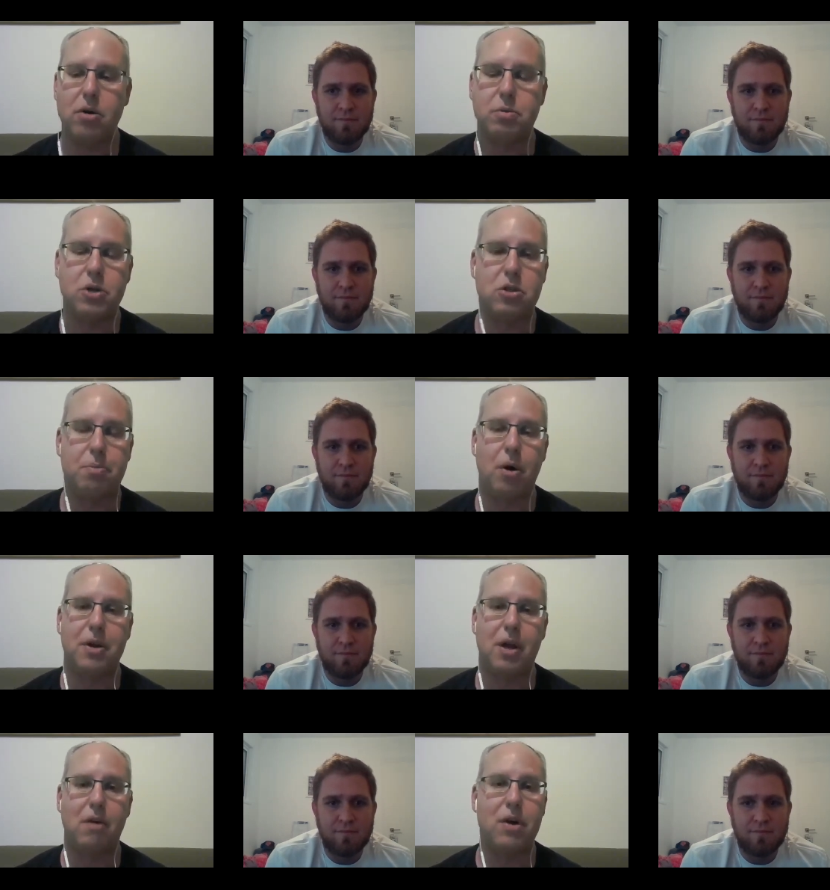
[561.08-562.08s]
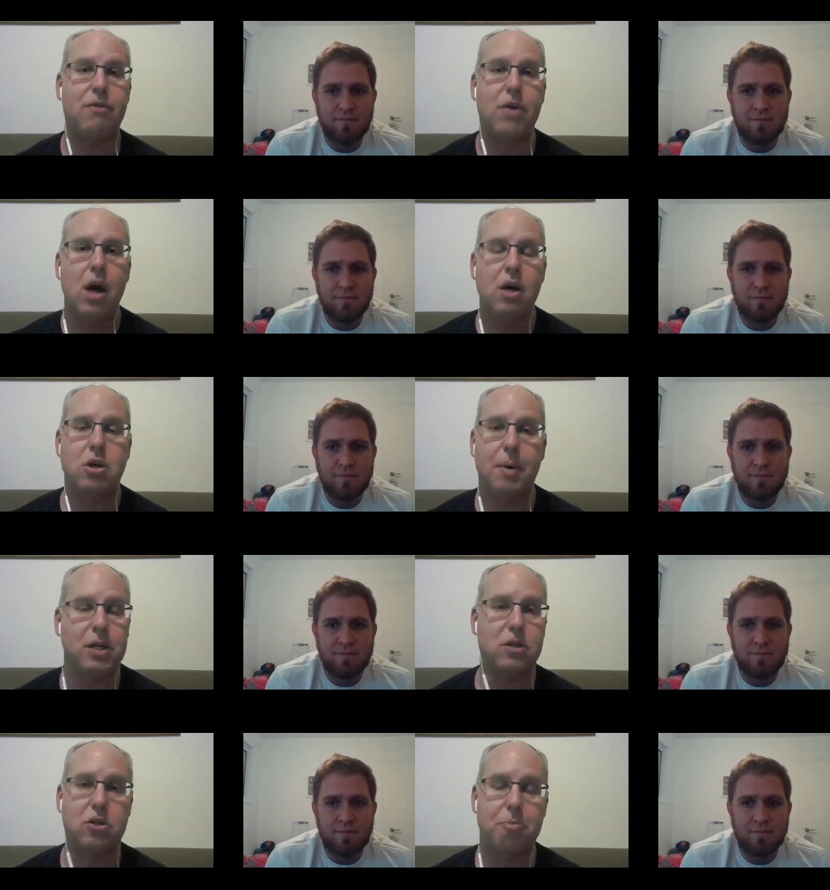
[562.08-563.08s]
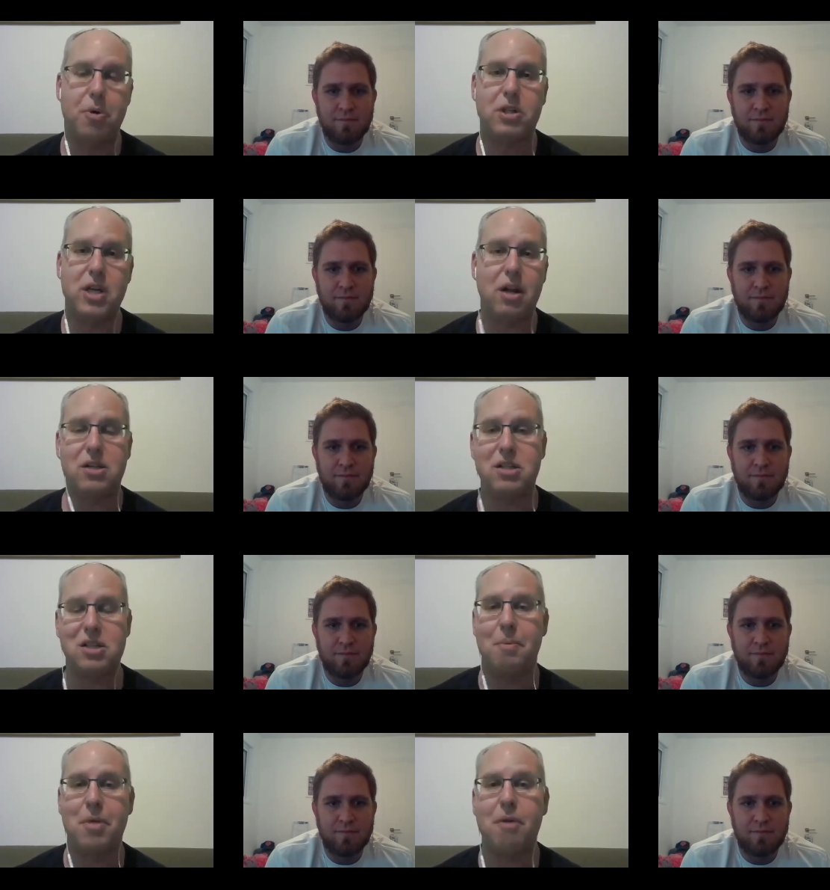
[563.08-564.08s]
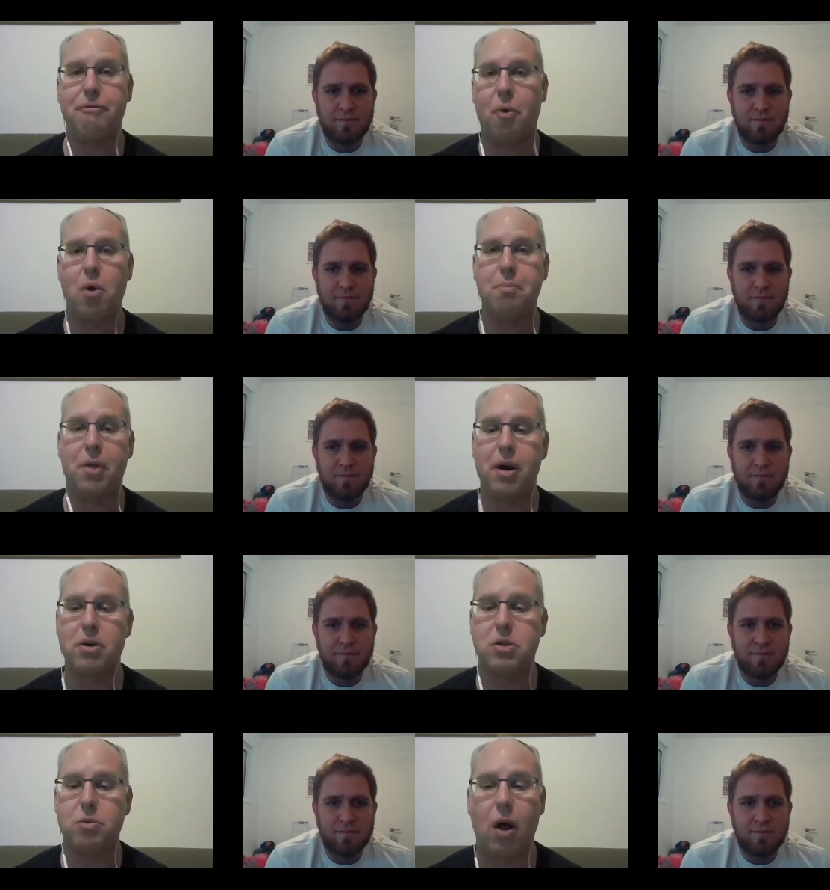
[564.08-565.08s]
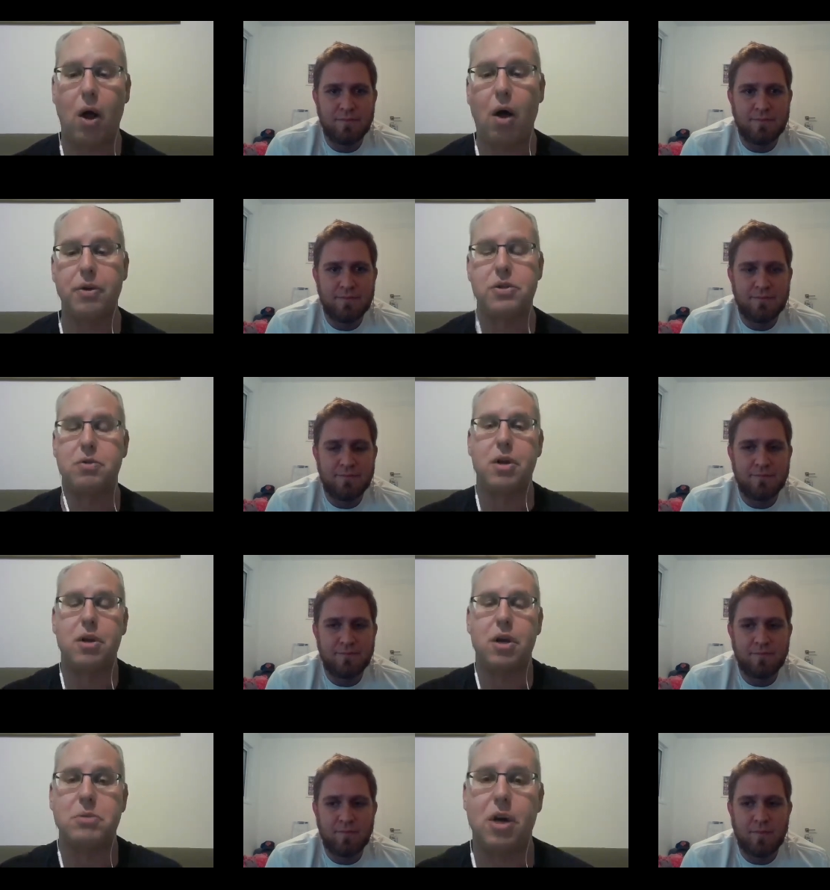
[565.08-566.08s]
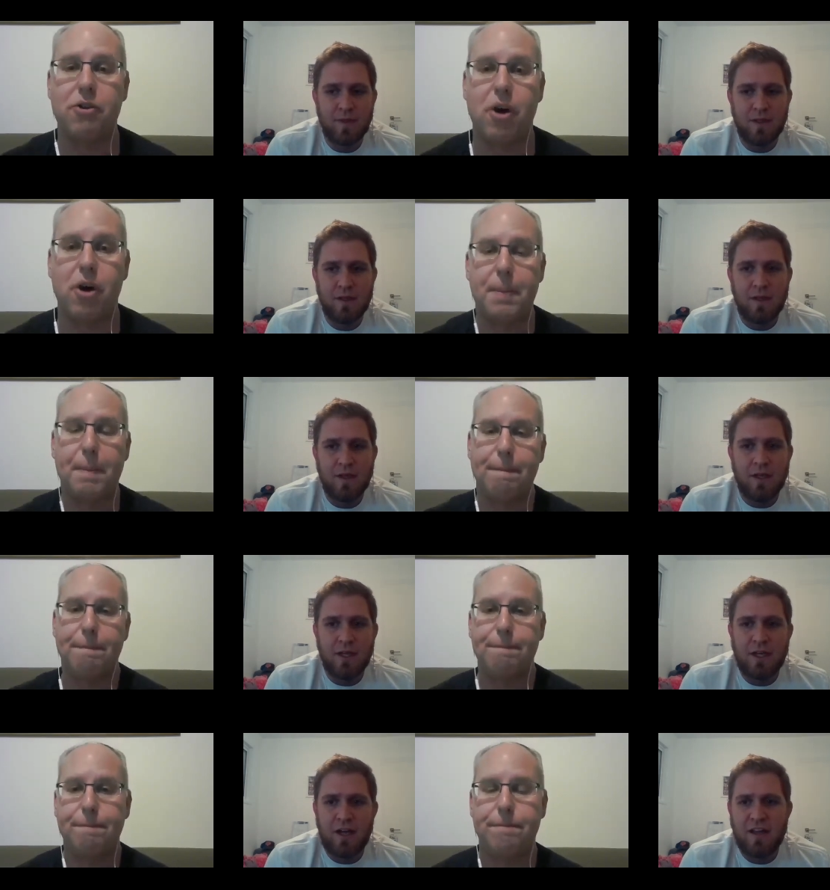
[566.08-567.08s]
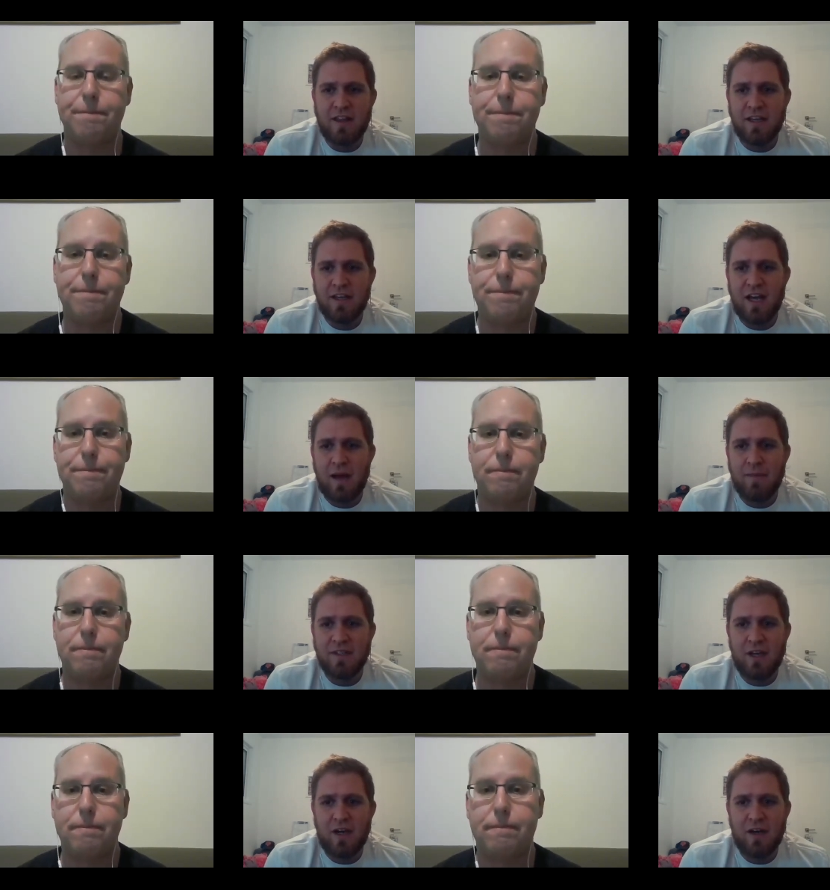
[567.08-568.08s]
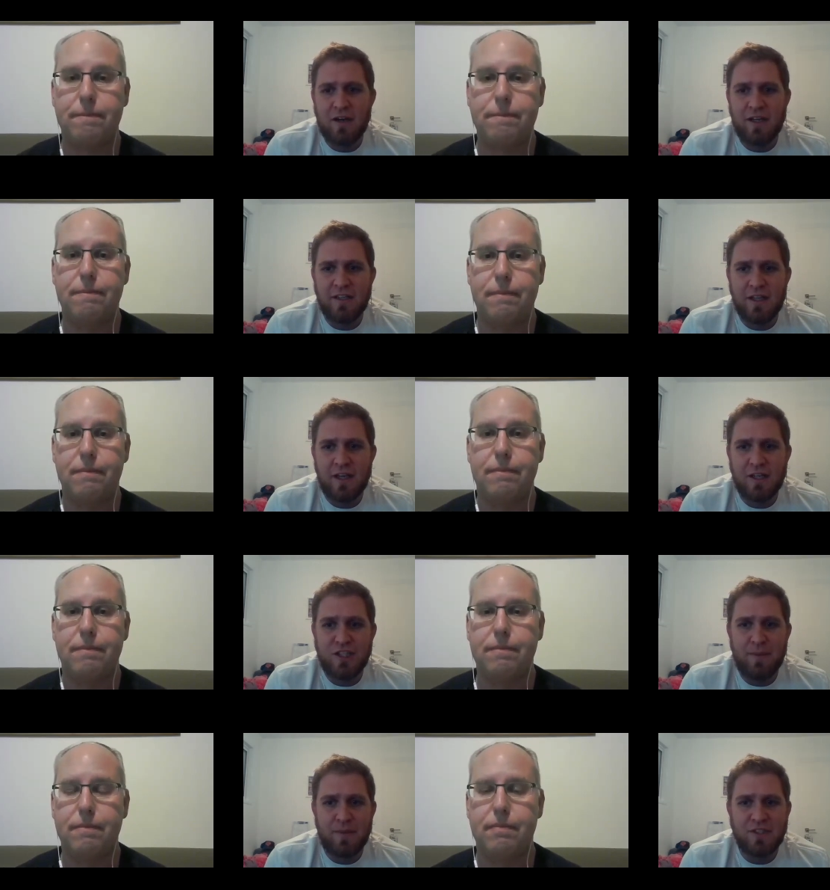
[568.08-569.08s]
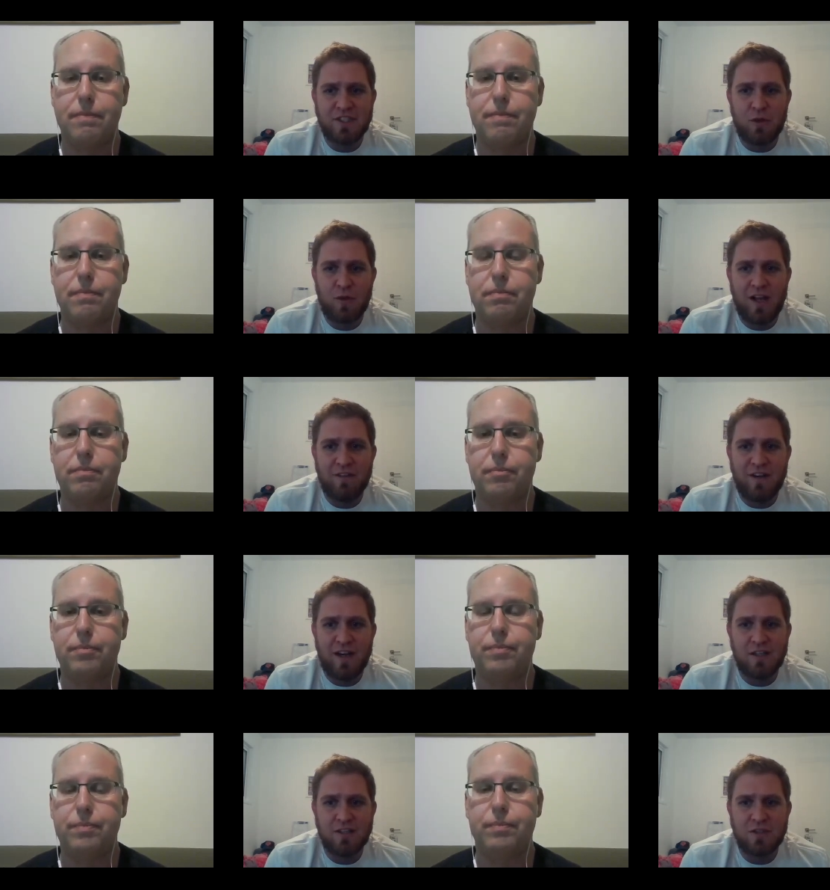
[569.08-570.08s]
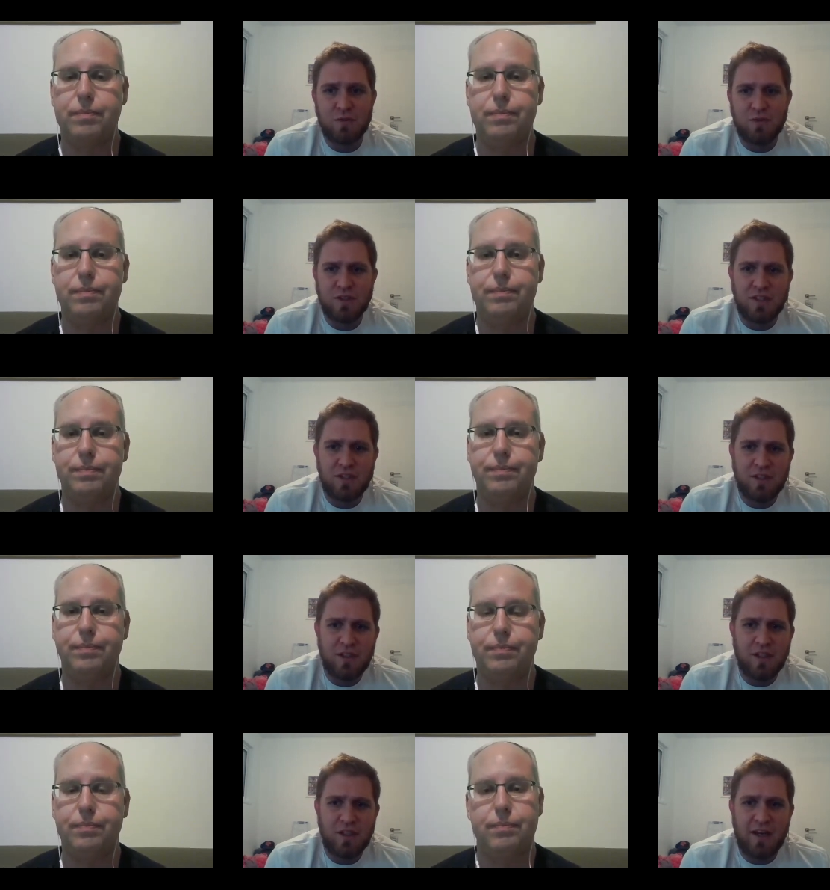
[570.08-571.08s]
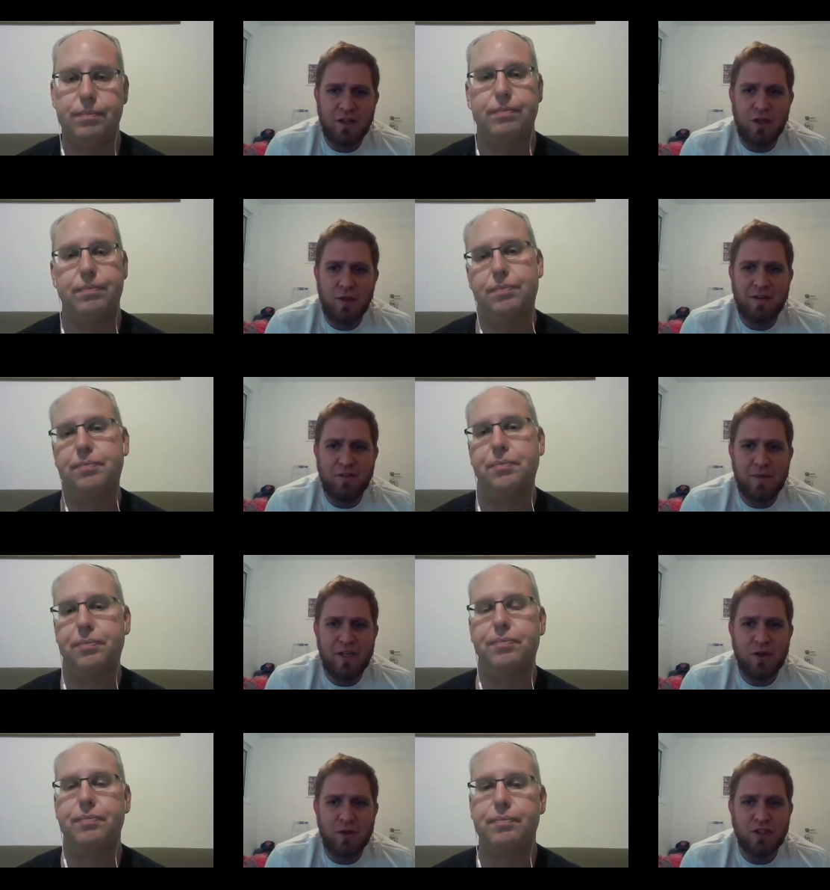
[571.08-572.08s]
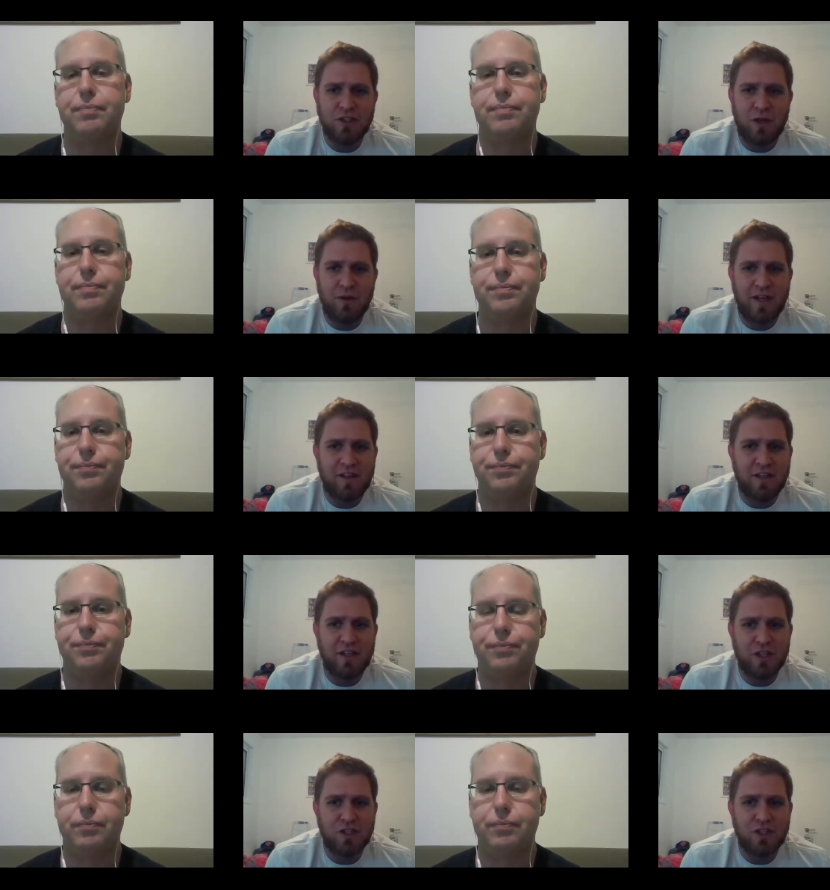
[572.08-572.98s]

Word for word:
Speaker 1: which is Hapoel Tel Aviv. So I'm also super excited to see some of their foreign players as well. All those three teams, AJ.
Speaker 2: Yeah, I think Yam Madar in the Champions League qualifiers was a, had a little bit of a mediocre showing. I think he